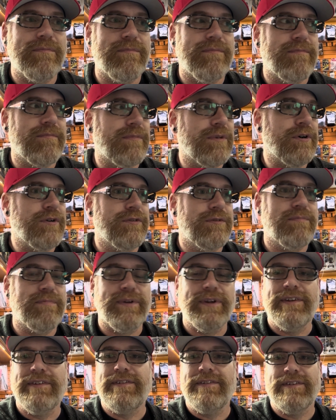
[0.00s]
most
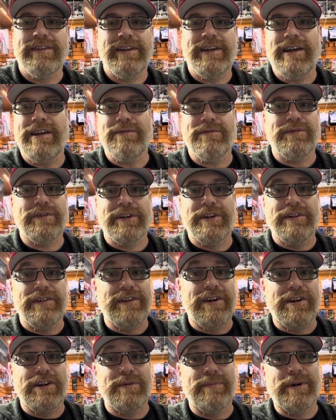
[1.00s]
places, again, we're going to
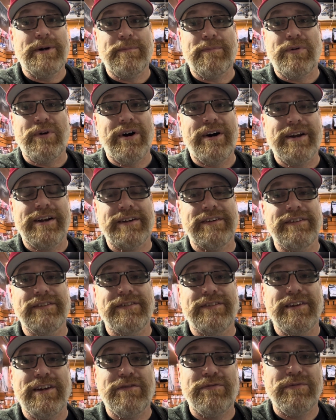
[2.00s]
talk about product and
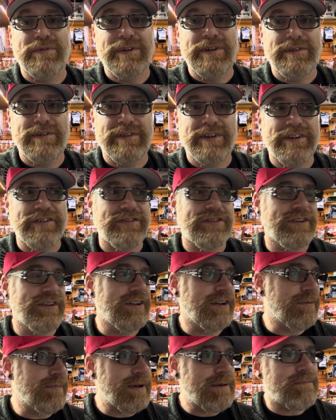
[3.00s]
stuff. We touched a
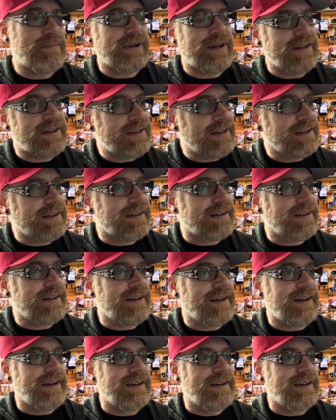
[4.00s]
little bit, but I think